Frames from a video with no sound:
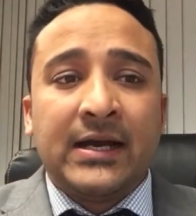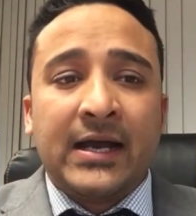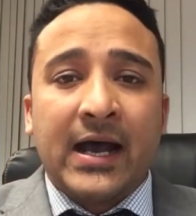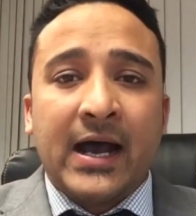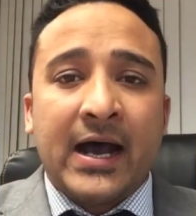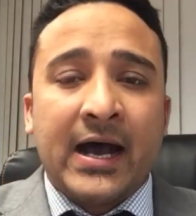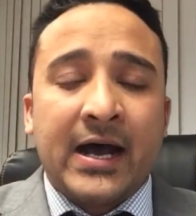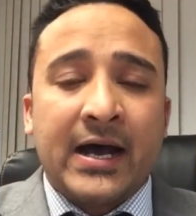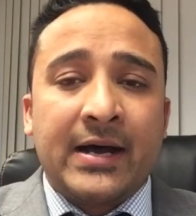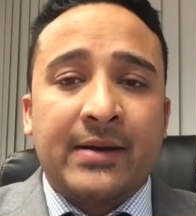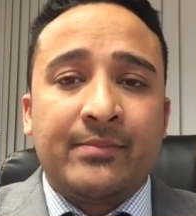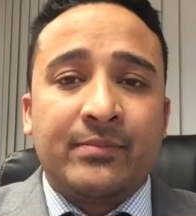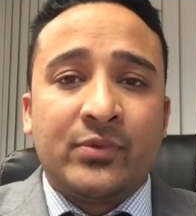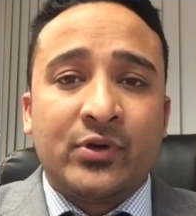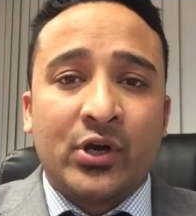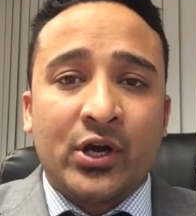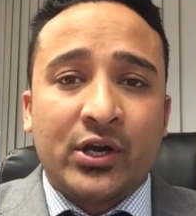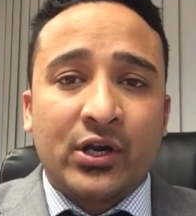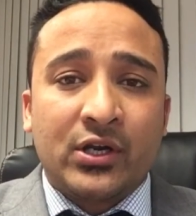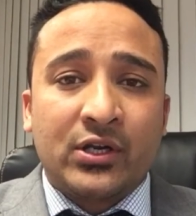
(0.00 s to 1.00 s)

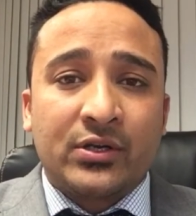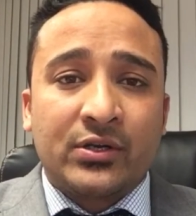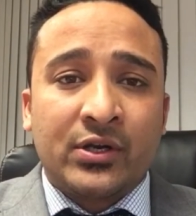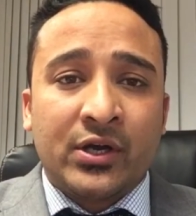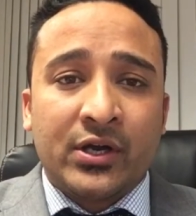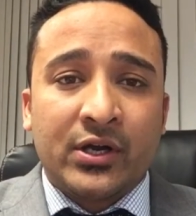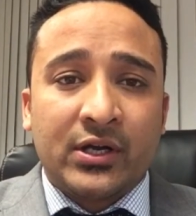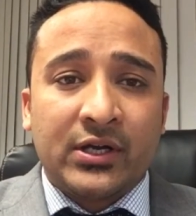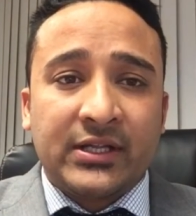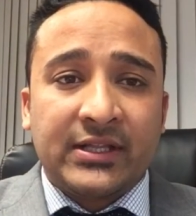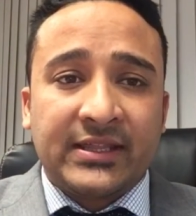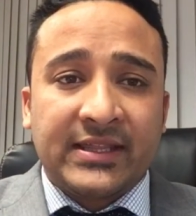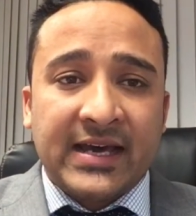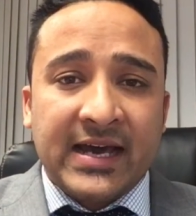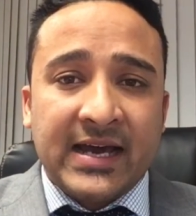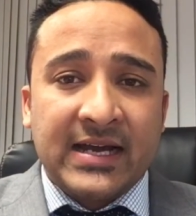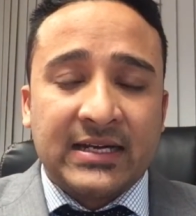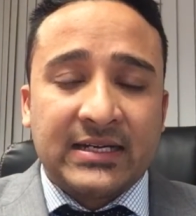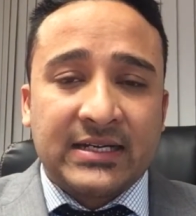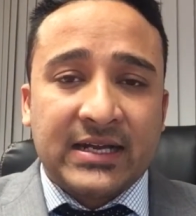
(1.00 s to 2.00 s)
Not only
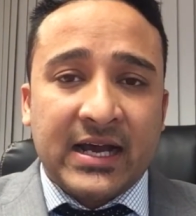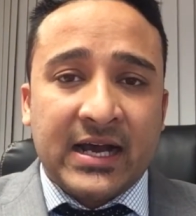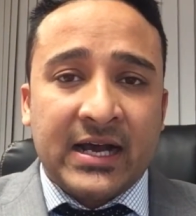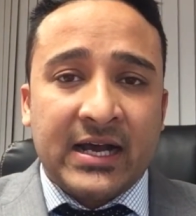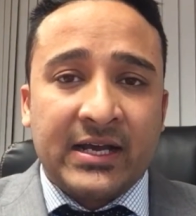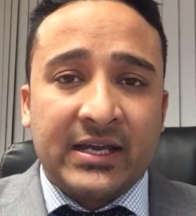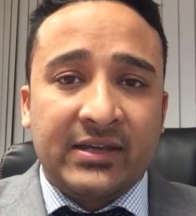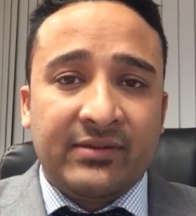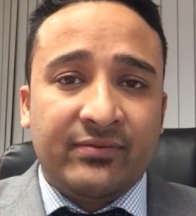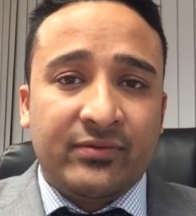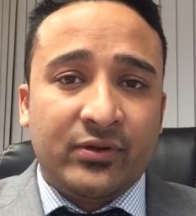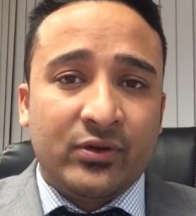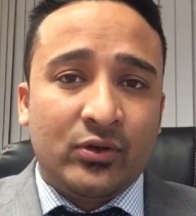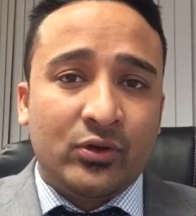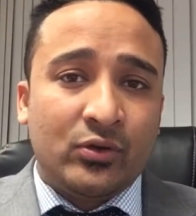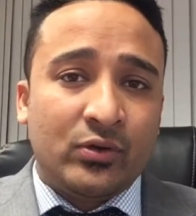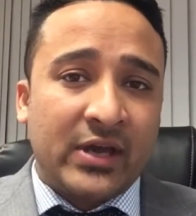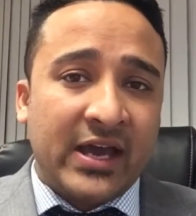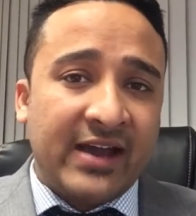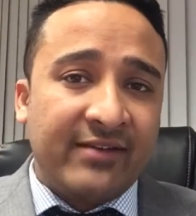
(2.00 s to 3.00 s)
that, if
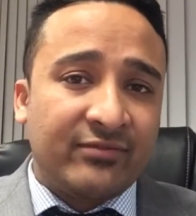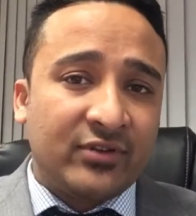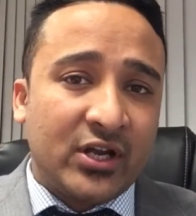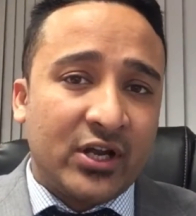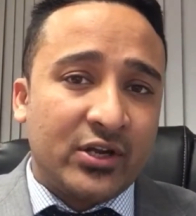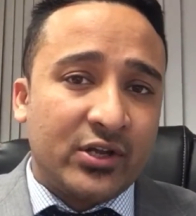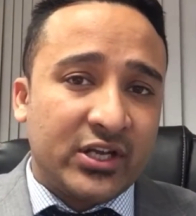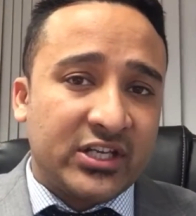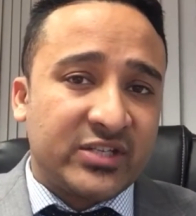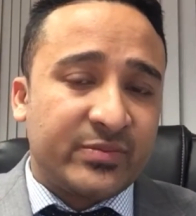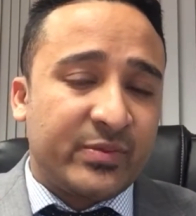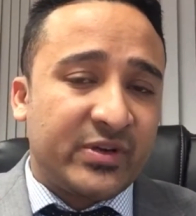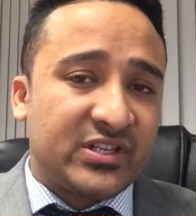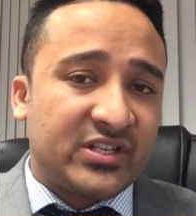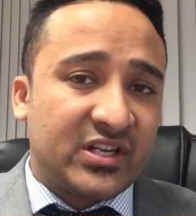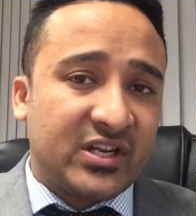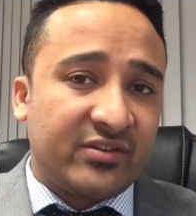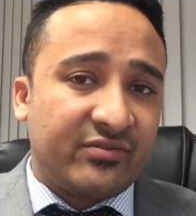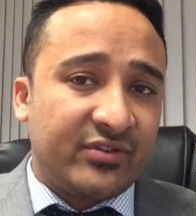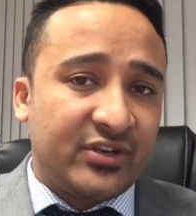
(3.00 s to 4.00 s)
you have done your
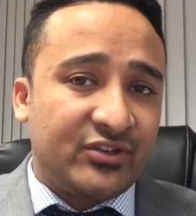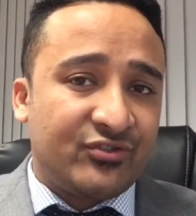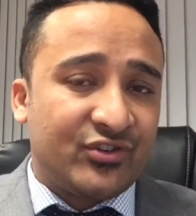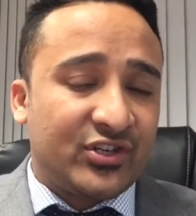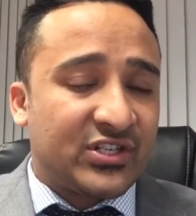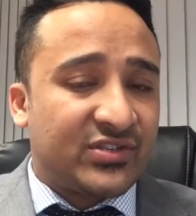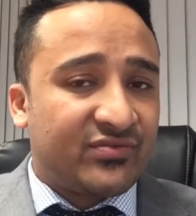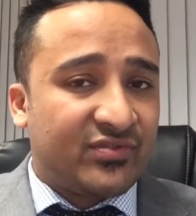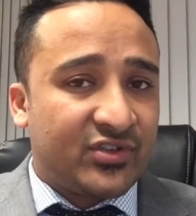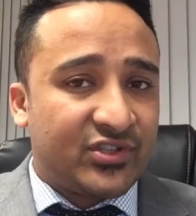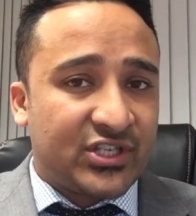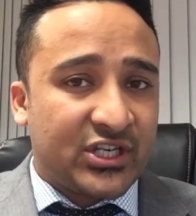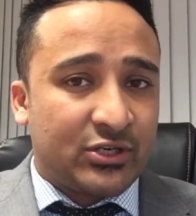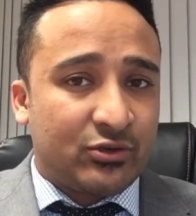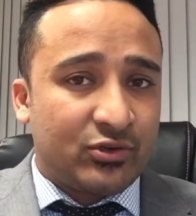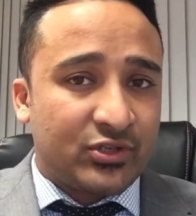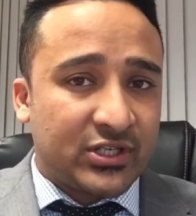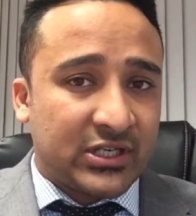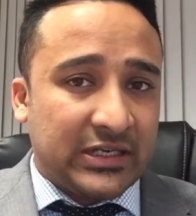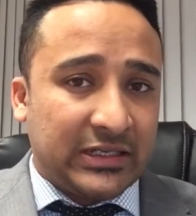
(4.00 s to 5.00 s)
expression of interest for
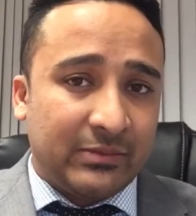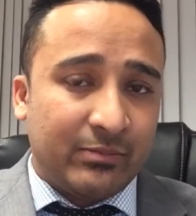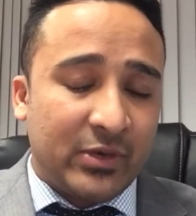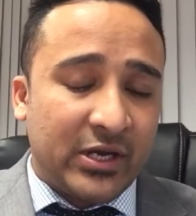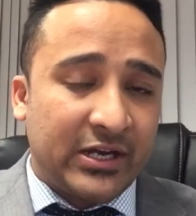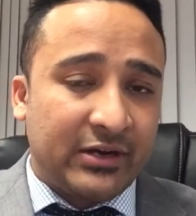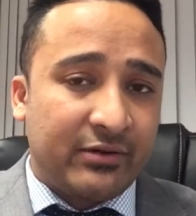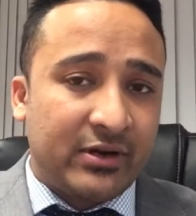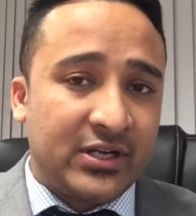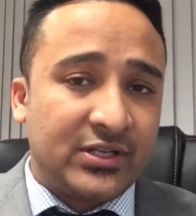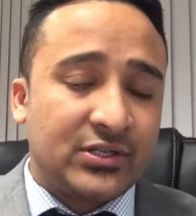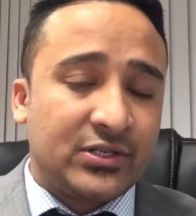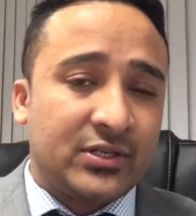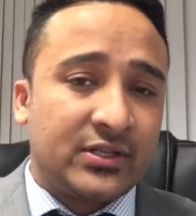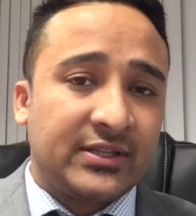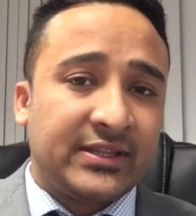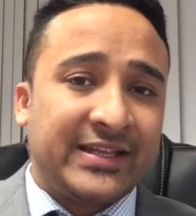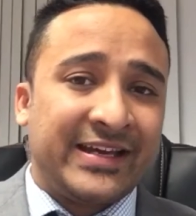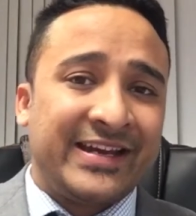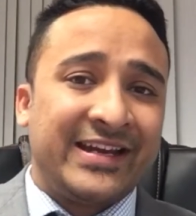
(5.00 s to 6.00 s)
general skill
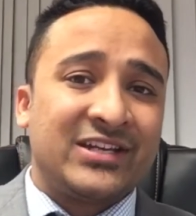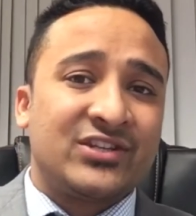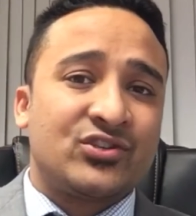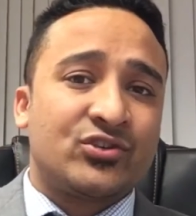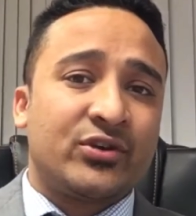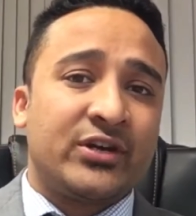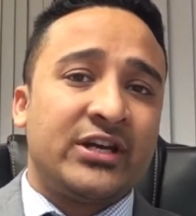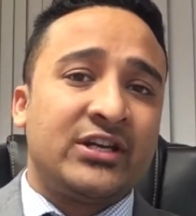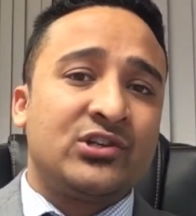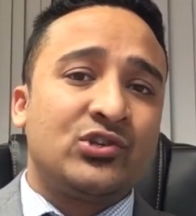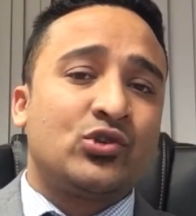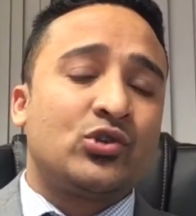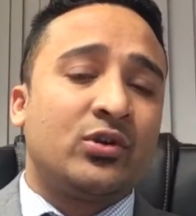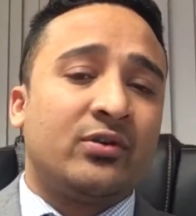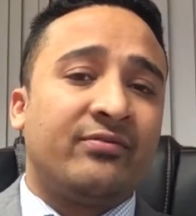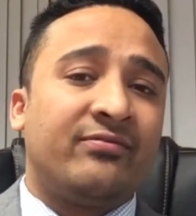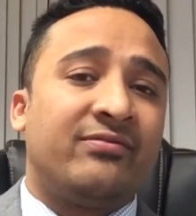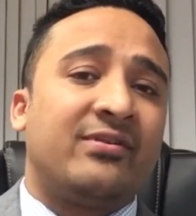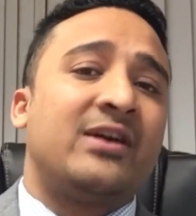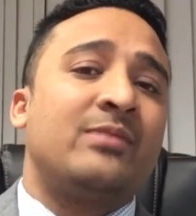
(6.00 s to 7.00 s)
migration, that
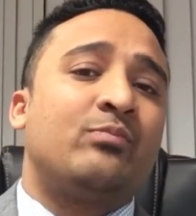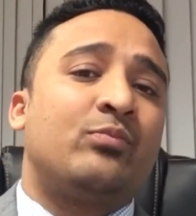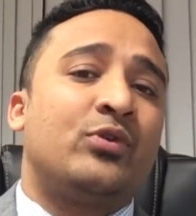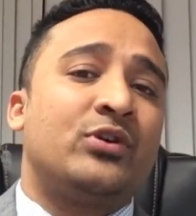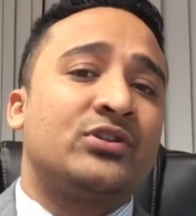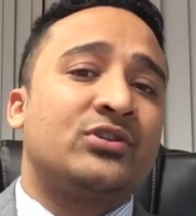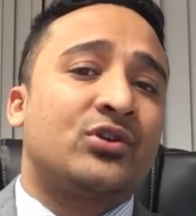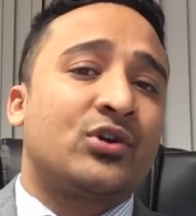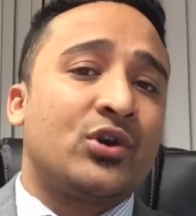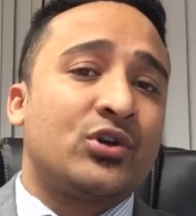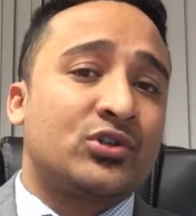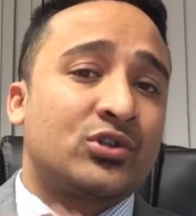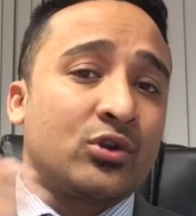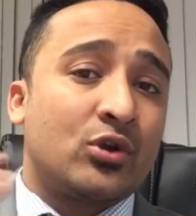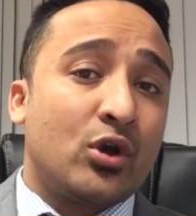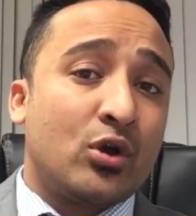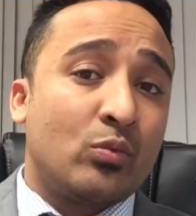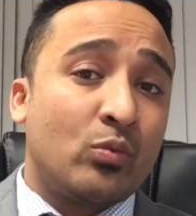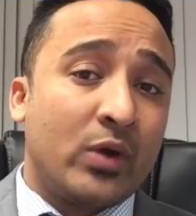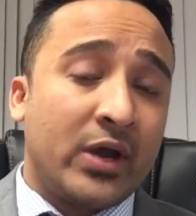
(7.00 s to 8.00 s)
additional 5 points goes a
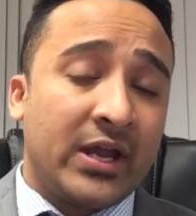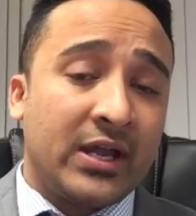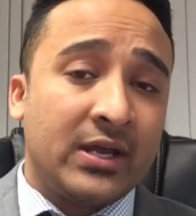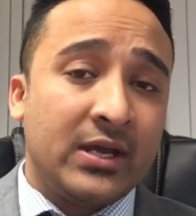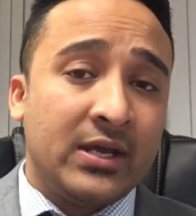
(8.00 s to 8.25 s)
long way.